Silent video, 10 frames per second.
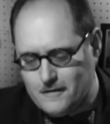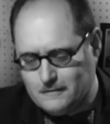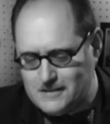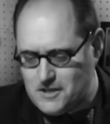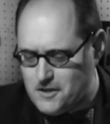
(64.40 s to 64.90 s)
is
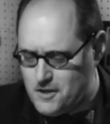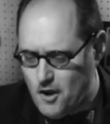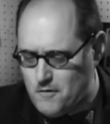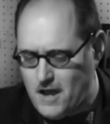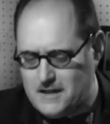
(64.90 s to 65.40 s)
a
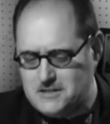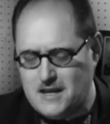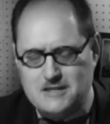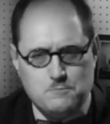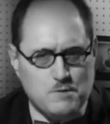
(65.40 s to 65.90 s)

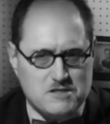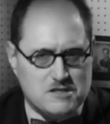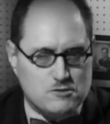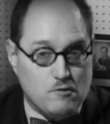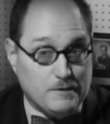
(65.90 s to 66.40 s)
no-nonsense
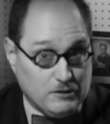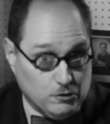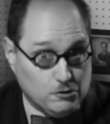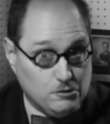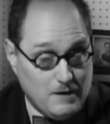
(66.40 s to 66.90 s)
businesswoman
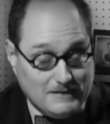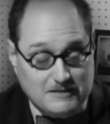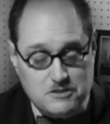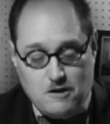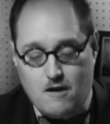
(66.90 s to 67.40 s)
who, at the
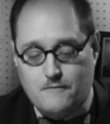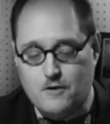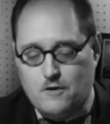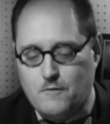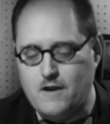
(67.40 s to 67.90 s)
start of her
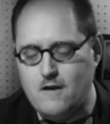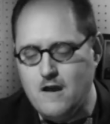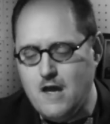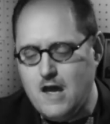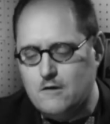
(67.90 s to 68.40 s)
career,
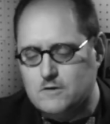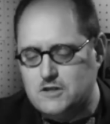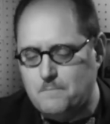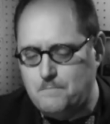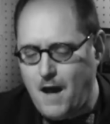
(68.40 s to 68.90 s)
was a
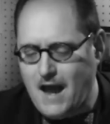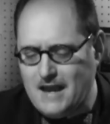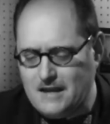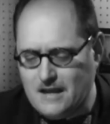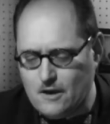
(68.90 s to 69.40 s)

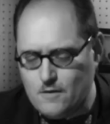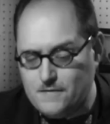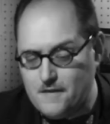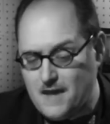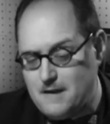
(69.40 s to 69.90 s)
pioneer in the
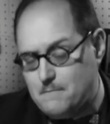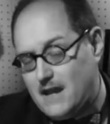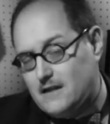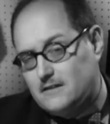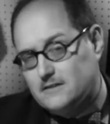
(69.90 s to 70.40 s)
then
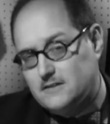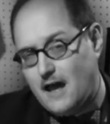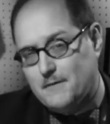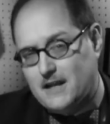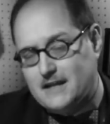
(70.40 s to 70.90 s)

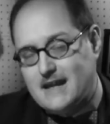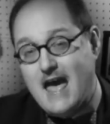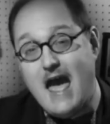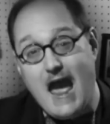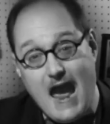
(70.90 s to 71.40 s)
male-dominated
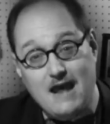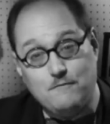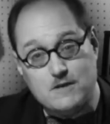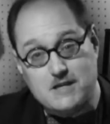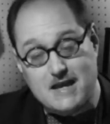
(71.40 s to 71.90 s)

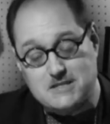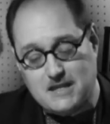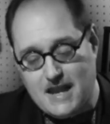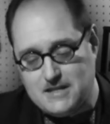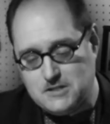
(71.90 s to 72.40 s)
advertising
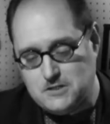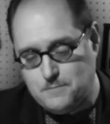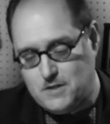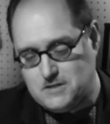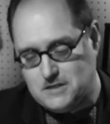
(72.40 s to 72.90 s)
agency
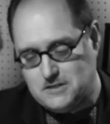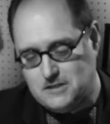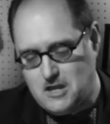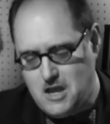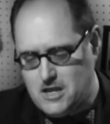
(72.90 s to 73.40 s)
business.
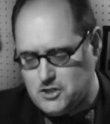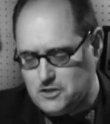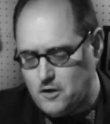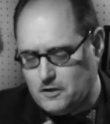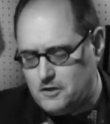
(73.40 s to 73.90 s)
She
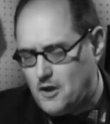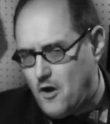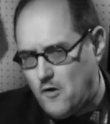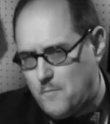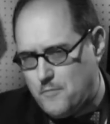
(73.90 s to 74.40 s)
took
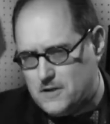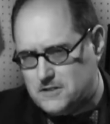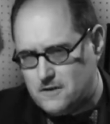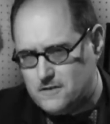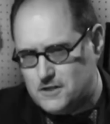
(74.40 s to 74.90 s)
no
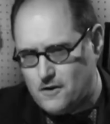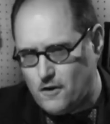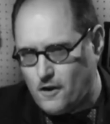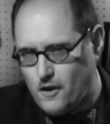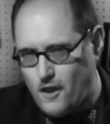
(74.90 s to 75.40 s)
prisoners in her
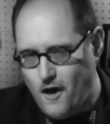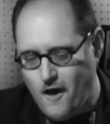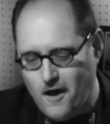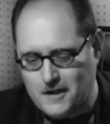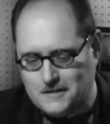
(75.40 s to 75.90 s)

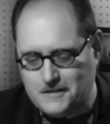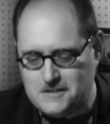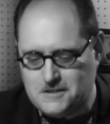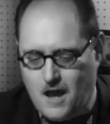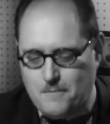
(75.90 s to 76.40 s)
claw to the
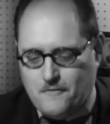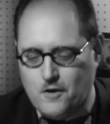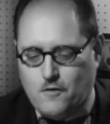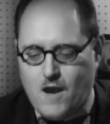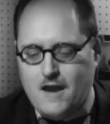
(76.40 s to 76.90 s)
top of her
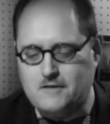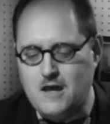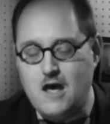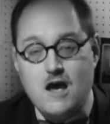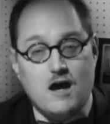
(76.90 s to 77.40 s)
craft,
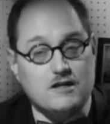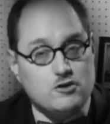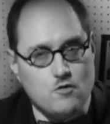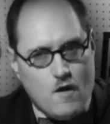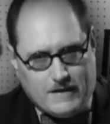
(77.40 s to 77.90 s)

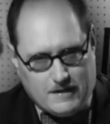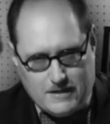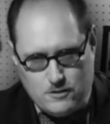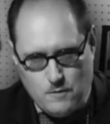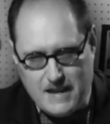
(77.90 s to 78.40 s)
adroitly
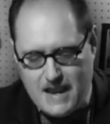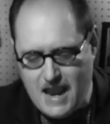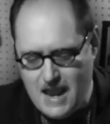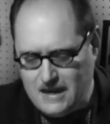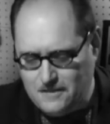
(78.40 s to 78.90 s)
doing
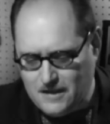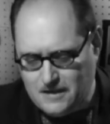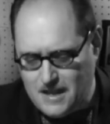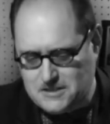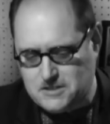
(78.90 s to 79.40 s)
anything
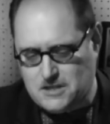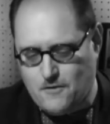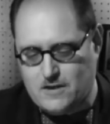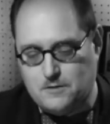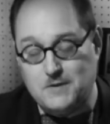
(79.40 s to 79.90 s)
necessary
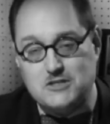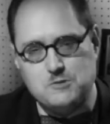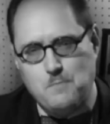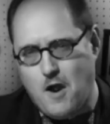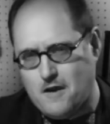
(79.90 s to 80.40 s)
to be
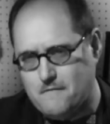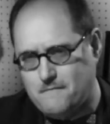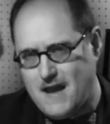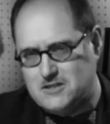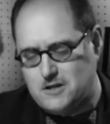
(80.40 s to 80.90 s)
smarter,
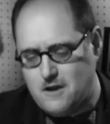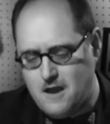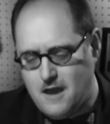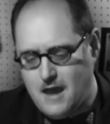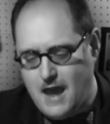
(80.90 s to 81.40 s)
faster,
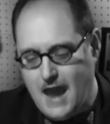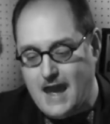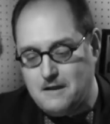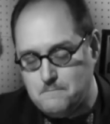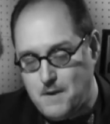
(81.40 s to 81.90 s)

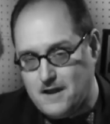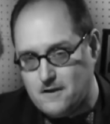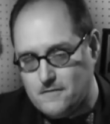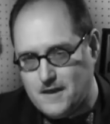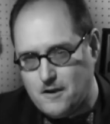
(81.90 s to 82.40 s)
and better
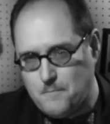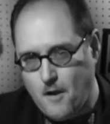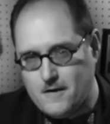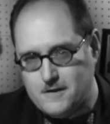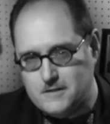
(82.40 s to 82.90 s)
than her
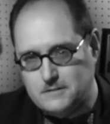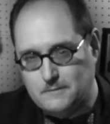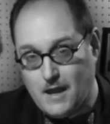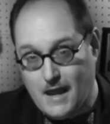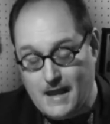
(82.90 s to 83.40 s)
partners
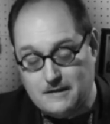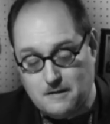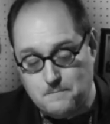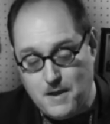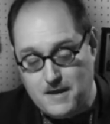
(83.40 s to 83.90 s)
and
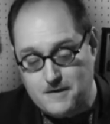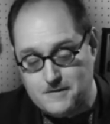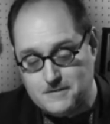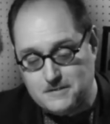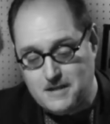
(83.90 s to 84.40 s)

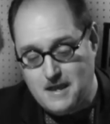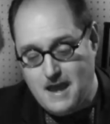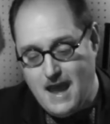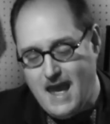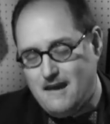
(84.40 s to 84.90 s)
competitors.
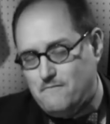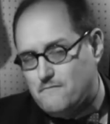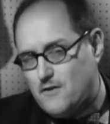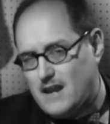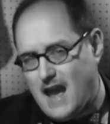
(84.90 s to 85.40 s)

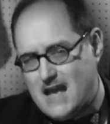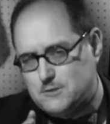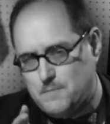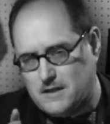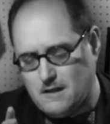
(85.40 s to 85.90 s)
Every
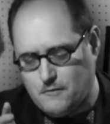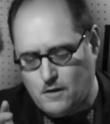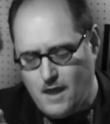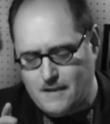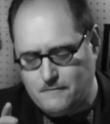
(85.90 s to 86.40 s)
aspect of her
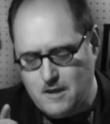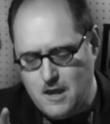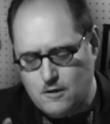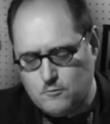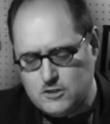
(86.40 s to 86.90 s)
life
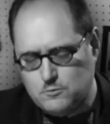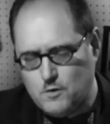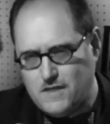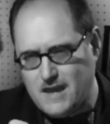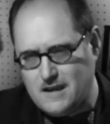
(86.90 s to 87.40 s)
was
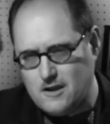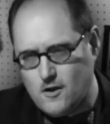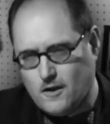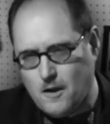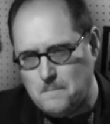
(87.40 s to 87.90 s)
within her
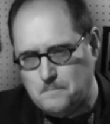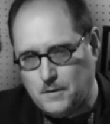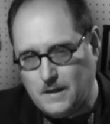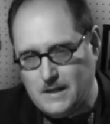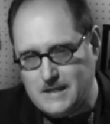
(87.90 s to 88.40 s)

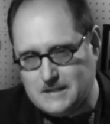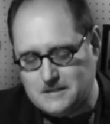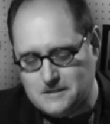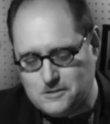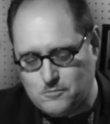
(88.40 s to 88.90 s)
complete
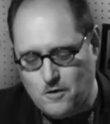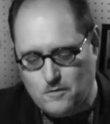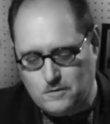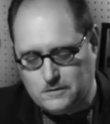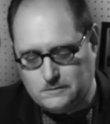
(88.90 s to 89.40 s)
control.